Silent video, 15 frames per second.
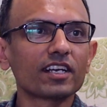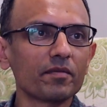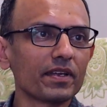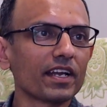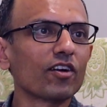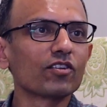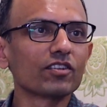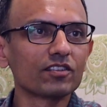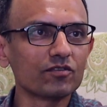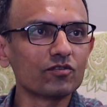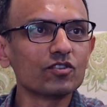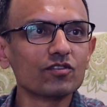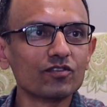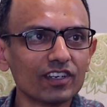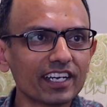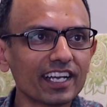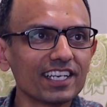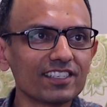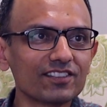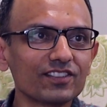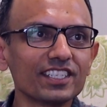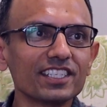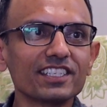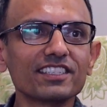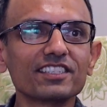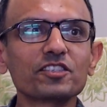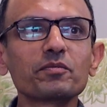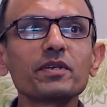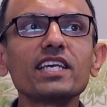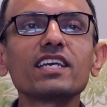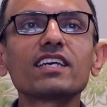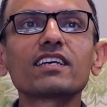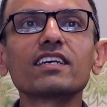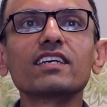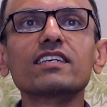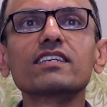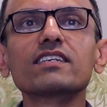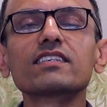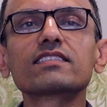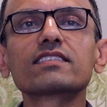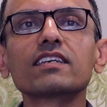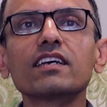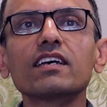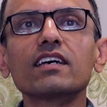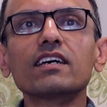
coming out of the woodwork as we speak, is